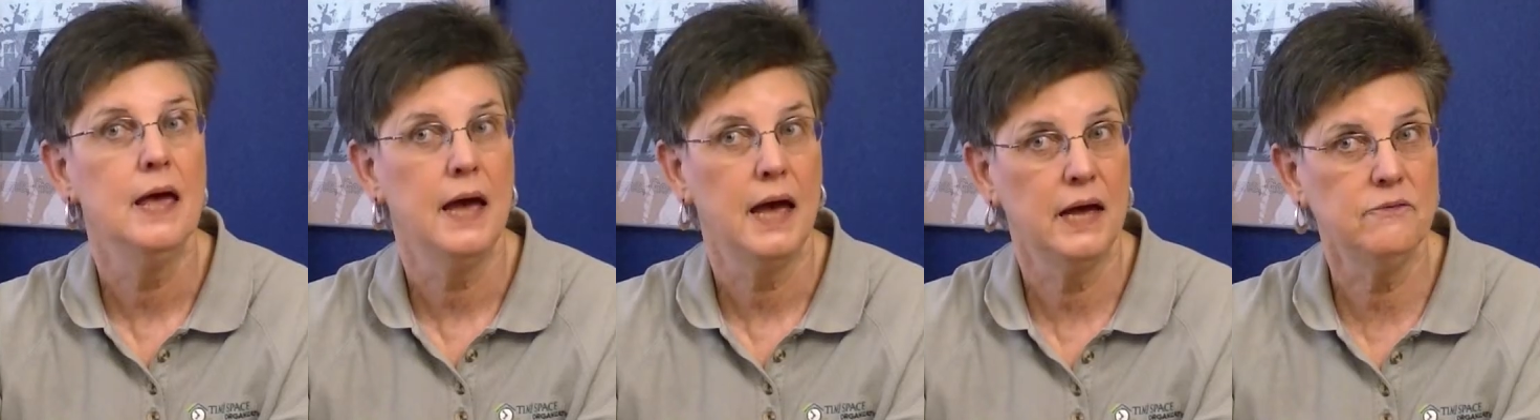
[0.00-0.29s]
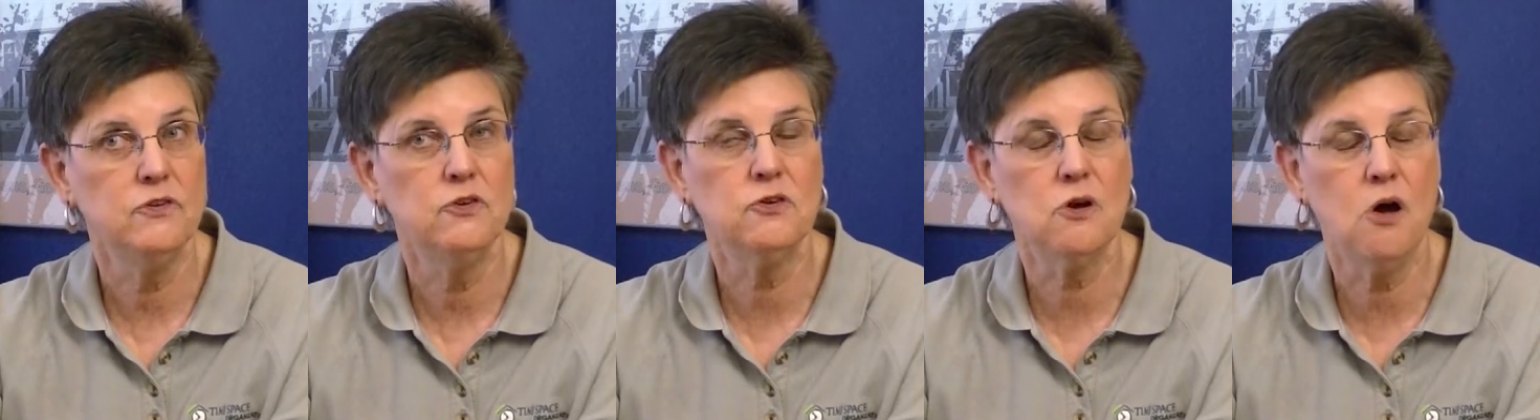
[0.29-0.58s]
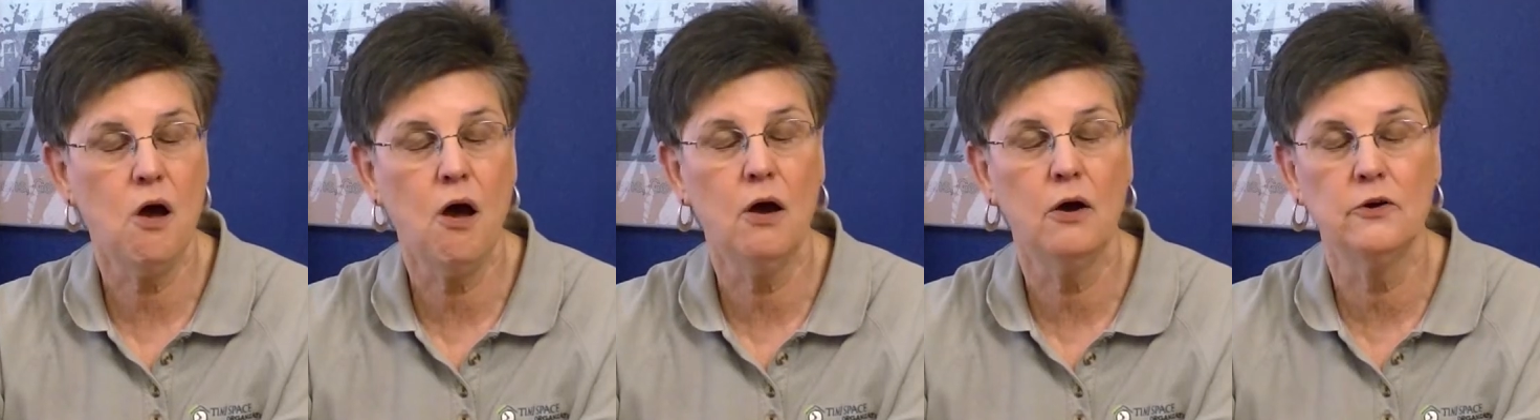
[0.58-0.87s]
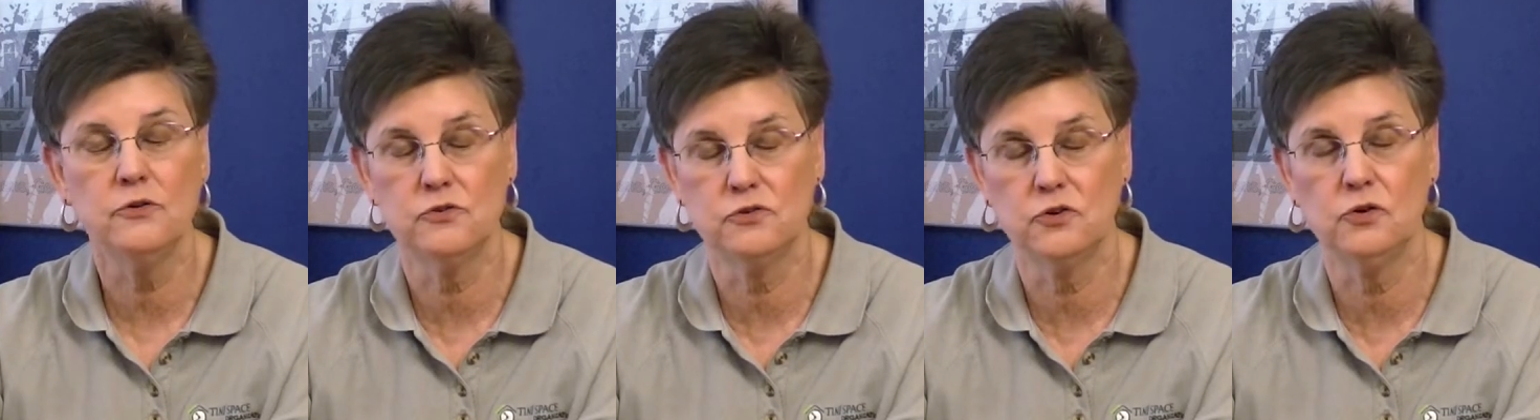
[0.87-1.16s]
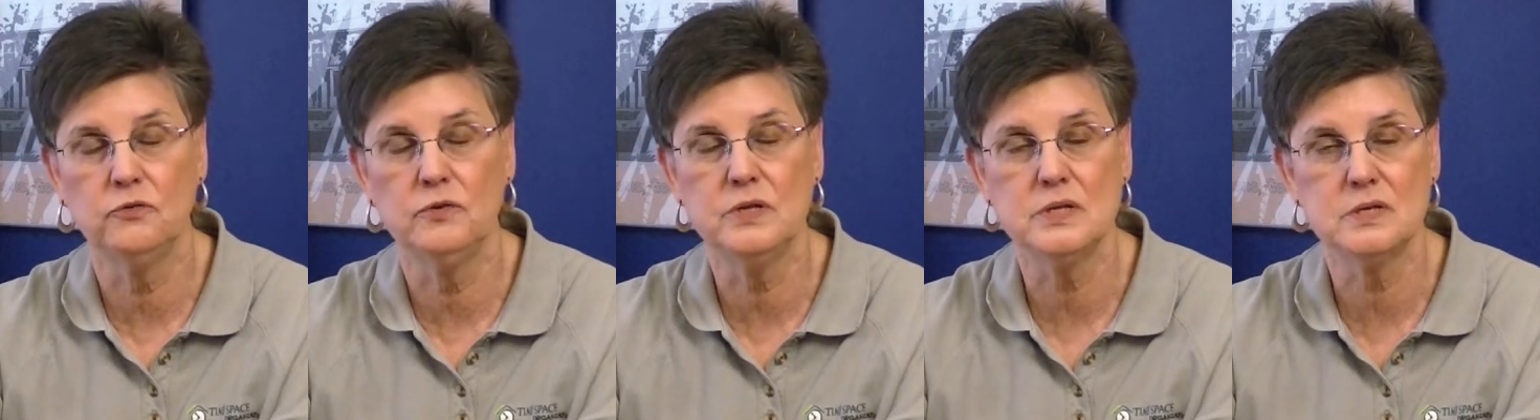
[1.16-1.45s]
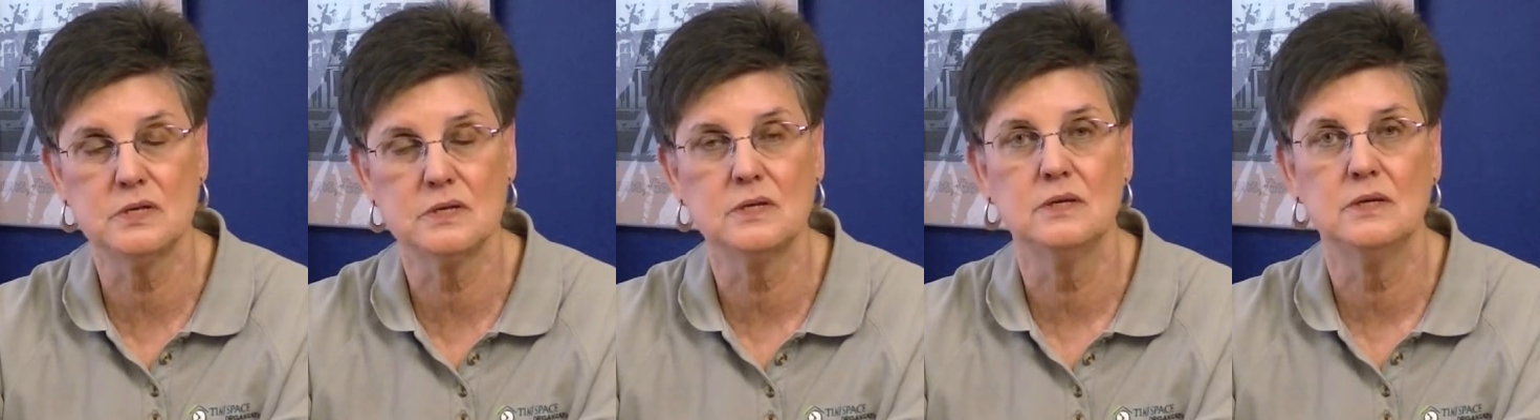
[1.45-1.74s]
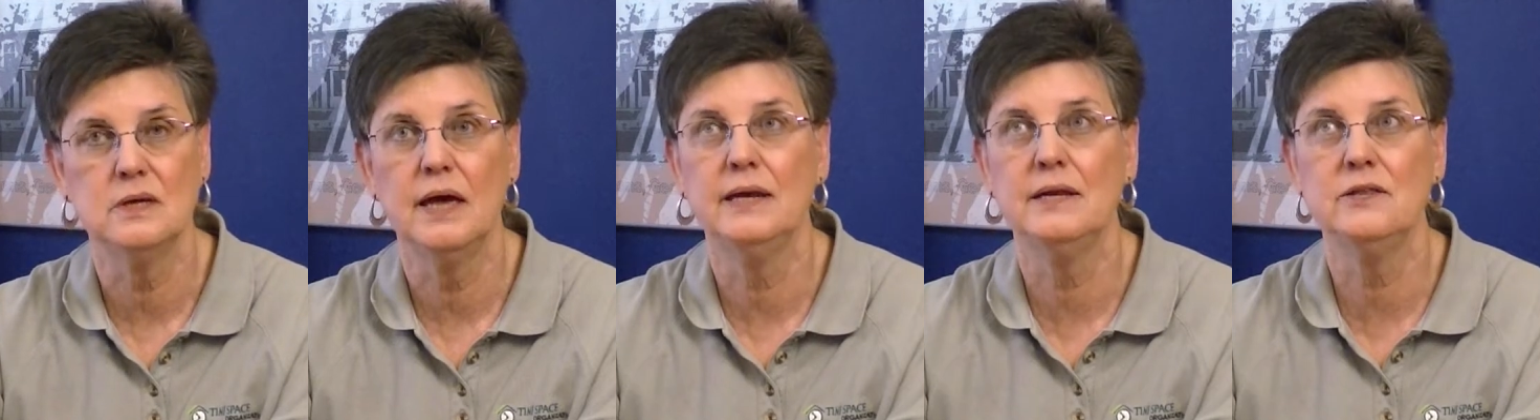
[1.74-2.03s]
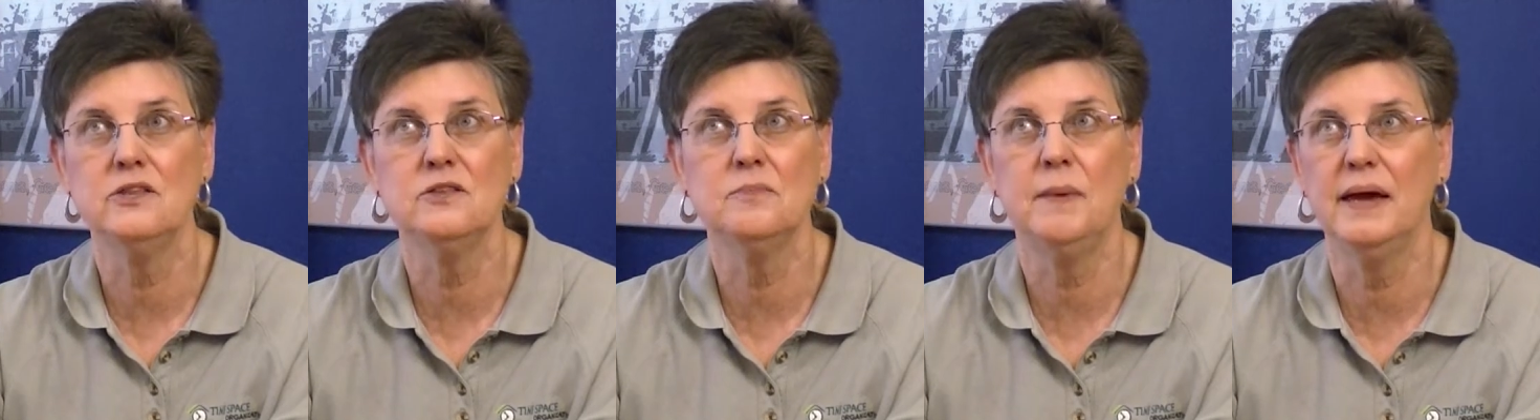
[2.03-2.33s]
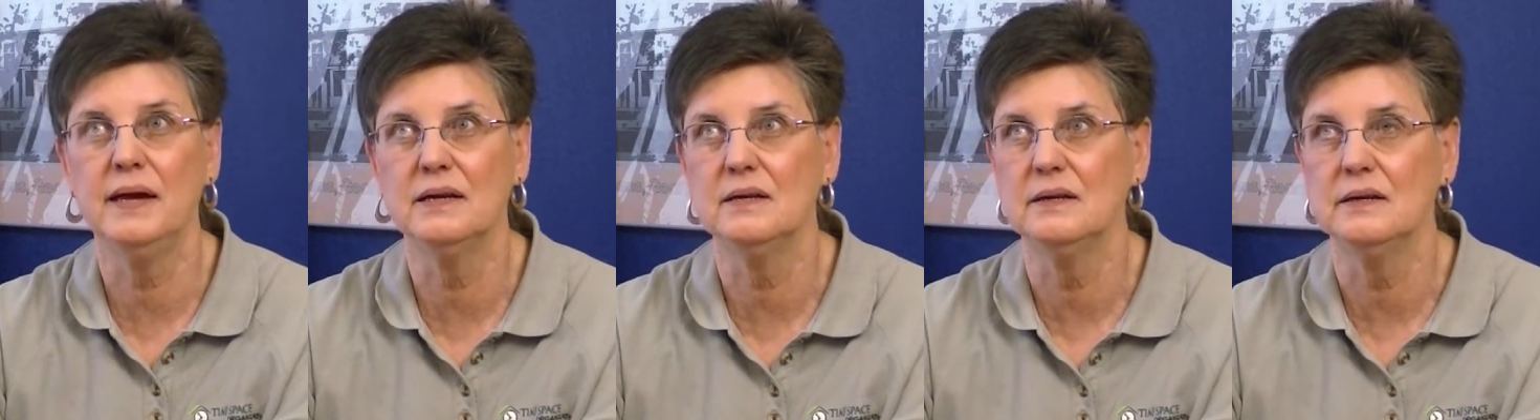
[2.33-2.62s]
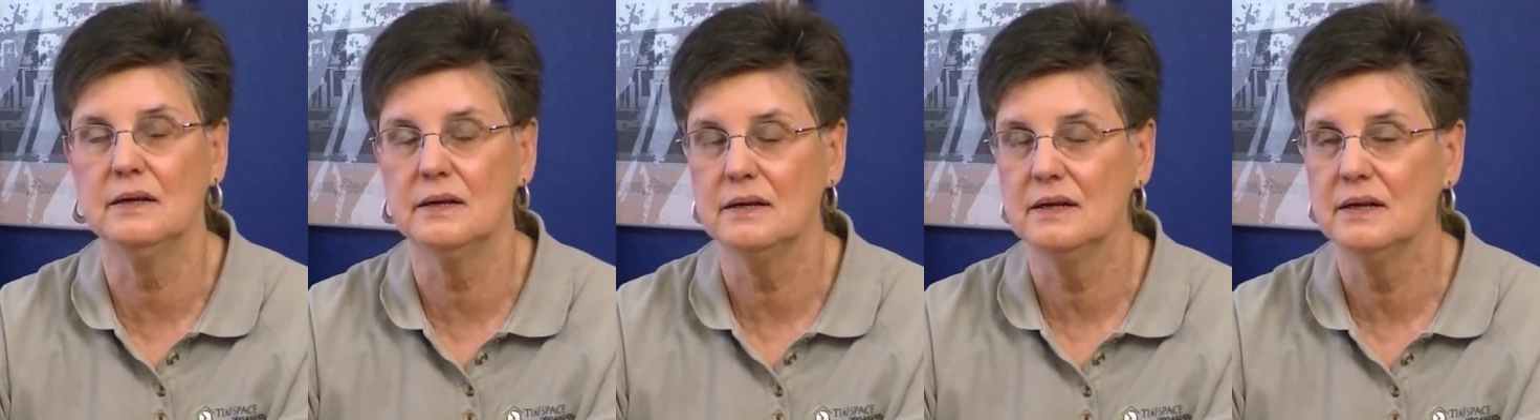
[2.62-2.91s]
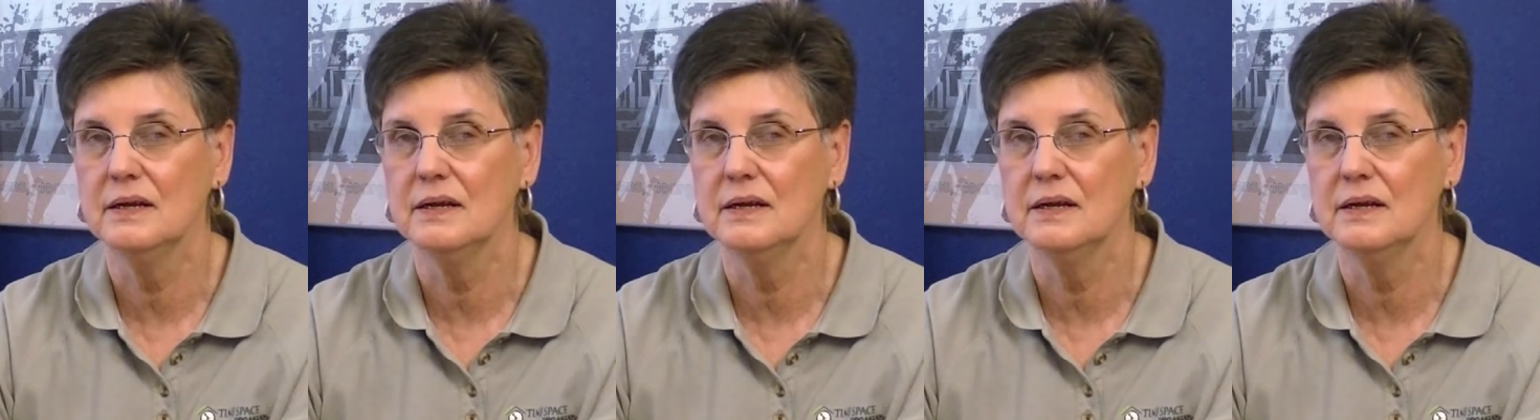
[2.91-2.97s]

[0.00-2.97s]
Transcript: Have your car serviced and inspected.